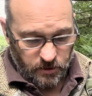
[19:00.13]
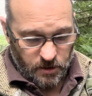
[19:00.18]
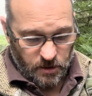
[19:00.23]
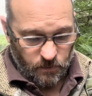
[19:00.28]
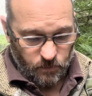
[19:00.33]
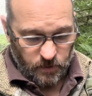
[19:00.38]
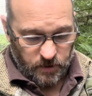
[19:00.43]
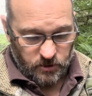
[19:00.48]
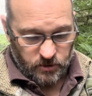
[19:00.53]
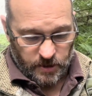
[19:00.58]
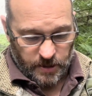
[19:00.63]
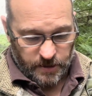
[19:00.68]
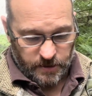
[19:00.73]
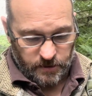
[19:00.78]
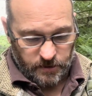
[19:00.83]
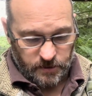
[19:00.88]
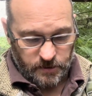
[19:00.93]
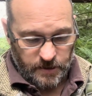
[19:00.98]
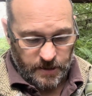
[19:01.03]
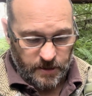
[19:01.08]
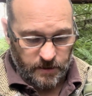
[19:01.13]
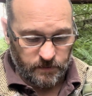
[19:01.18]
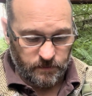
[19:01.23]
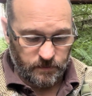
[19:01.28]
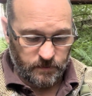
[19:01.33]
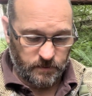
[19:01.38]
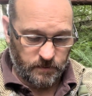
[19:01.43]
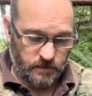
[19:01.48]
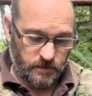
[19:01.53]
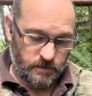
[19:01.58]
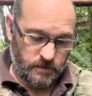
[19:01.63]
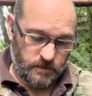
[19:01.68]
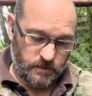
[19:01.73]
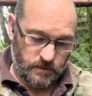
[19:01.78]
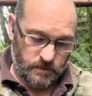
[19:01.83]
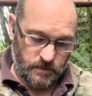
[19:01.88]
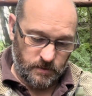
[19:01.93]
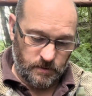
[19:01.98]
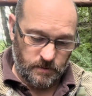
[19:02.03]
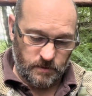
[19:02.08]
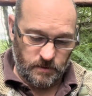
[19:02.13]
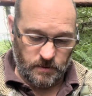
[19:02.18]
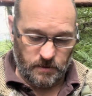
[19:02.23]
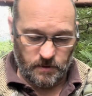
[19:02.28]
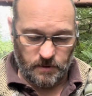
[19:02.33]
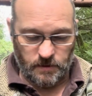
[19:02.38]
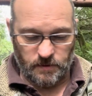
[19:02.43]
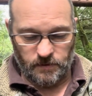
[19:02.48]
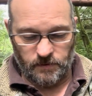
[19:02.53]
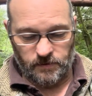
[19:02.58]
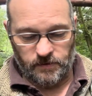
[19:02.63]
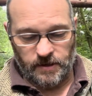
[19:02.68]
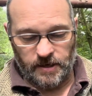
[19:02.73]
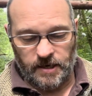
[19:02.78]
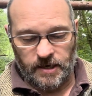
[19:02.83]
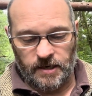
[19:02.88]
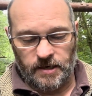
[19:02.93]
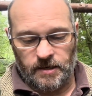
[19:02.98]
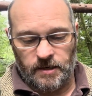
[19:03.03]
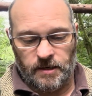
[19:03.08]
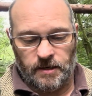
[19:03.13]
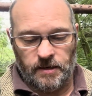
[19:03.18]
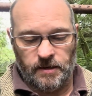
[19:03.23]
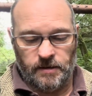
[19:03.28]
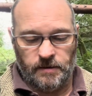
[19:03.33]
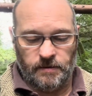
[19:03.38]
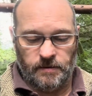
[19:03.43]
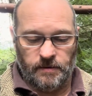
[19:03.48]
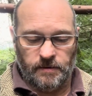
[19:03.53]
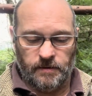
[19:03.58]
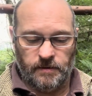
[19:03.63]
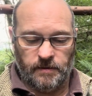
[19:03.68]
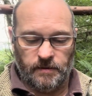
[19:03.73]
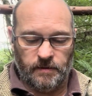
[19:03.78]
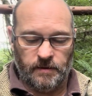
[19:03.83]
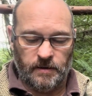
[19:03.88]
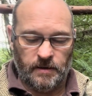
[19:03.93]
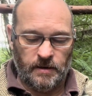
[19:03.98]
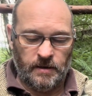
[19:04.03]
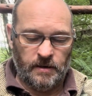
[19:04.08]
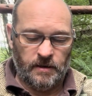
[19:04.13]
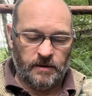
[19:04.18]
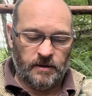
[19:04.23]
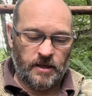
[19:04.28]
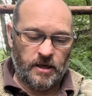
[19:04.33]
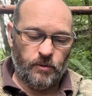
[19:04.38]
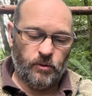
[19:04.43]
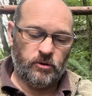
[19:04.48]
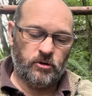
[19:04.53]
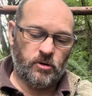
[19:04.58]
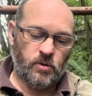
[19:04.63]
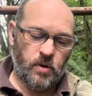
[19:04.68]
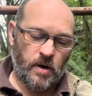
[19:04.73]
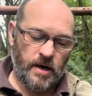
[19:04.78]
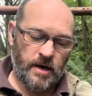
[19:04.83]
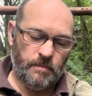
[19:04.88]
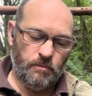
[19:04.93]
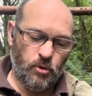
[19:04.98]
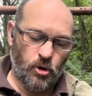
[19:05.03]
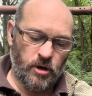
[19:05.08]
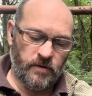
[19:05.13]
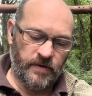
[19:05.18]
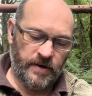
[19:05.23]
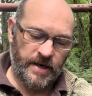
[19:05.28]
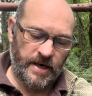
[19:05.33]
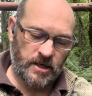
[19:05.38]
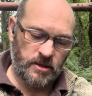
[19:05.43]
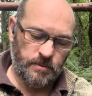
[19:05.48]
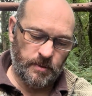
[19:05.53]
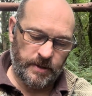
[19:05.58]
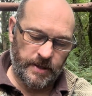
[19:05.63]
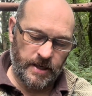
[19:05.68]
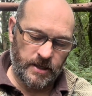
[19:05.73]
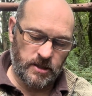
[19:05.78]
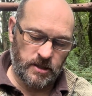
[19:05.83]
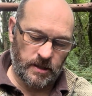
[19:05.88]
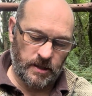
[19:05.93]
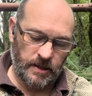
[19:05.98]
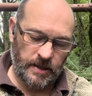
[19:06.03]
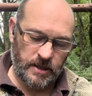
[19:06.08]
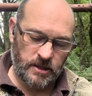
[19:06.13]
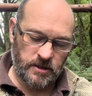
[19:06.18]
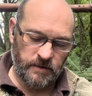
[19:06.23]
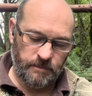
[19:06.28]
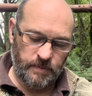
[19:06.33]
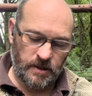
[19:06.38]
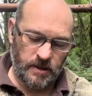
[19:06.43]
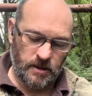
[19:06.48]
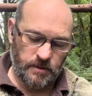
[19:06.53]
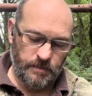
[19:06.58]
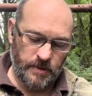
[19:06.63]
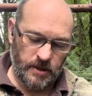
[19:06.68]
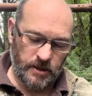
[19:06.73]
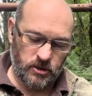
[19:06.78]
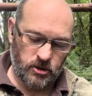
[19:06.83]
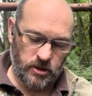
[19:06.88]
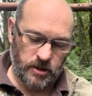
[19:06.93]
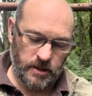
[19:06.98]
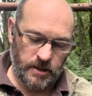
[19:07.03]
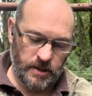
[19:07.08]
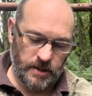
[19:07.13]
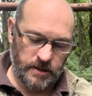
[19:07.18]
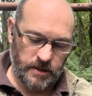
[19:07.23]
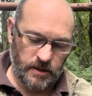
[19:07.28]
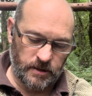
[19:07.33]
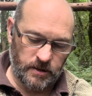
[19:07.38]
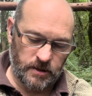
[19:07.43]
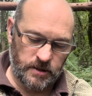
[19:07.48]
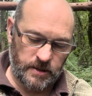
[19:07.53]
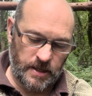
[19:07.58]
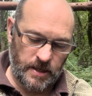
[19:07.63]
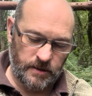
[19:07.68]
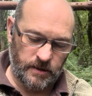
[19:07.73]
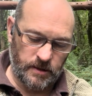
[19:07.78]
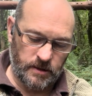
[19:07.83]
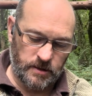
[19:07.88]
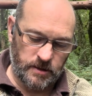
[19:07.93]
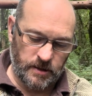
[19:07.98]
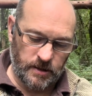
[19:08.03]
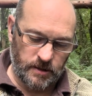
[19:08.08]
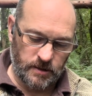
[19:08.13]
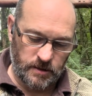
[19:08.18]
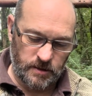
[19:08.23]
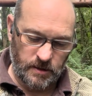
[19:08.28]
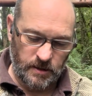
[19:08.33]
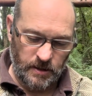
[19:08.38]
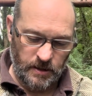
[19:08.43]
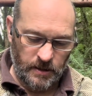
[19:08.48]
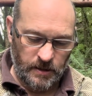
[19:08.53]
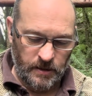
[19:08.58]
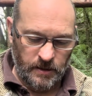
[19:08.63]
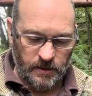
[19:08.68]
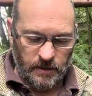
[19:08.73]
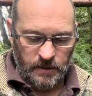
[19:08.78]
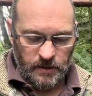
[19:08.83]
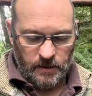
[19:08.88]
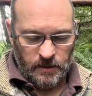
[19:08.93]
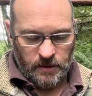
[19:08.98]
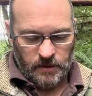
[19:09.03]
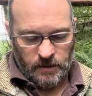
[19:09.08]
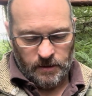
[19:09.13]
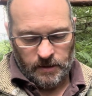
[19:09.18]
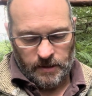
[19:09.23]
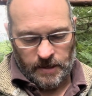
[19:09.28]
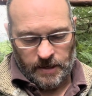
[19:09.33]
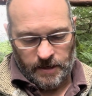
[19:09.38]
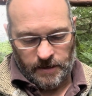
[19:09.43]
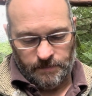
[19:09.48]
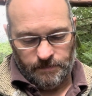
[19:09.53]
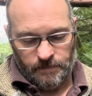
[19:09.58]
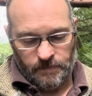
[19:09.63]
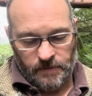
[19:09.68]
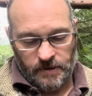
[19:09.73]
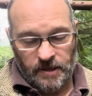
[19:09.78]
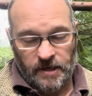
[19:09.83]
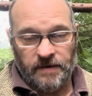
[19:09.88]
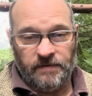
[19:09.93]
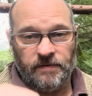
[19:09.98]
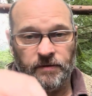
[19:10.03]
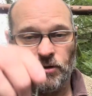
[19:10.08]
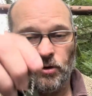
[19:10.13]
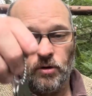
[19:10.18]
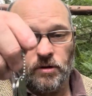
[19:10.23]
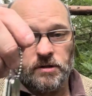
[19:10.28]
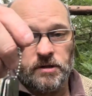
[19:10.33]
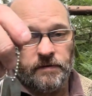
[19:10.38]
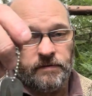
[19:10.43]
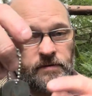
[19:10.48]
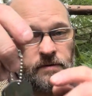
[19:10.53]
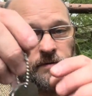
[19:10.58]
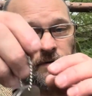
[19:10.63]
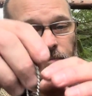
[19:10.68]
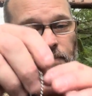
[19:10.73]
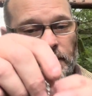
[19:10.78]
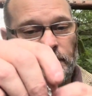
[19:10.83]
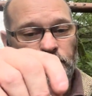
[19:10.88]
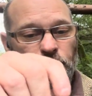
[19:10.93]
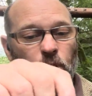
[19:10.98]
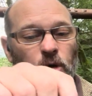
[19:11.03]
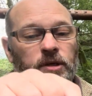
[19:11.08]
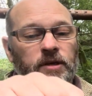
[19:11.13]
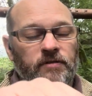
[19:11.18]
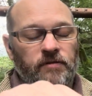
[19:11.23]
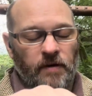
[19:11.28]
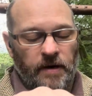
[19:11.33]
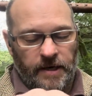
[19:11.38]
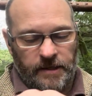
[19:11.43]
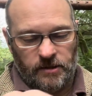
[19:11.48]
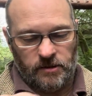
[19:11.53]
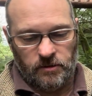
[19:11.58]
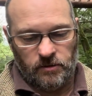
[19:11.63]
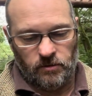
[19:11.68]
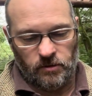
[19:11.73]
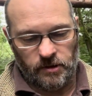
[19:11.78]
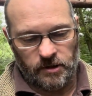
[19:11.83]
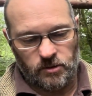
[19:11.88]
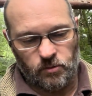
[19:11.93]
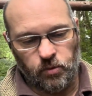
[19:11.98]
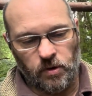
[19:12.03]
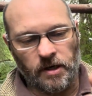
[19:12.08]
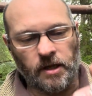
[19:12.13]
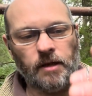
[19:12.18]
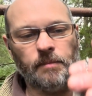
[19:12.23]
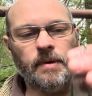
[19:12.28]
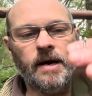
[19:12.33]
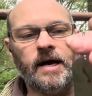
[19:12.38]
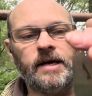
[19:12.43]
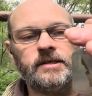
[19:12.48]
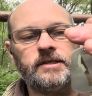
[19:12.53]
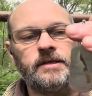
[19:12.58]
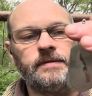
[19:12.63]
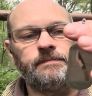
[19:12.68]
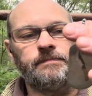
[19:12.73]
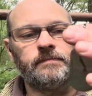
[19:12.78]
come with the trackers. Now they would require more of an explanation unless you've been in the military and you understand these things. Even those have been modified, or at least one of them has,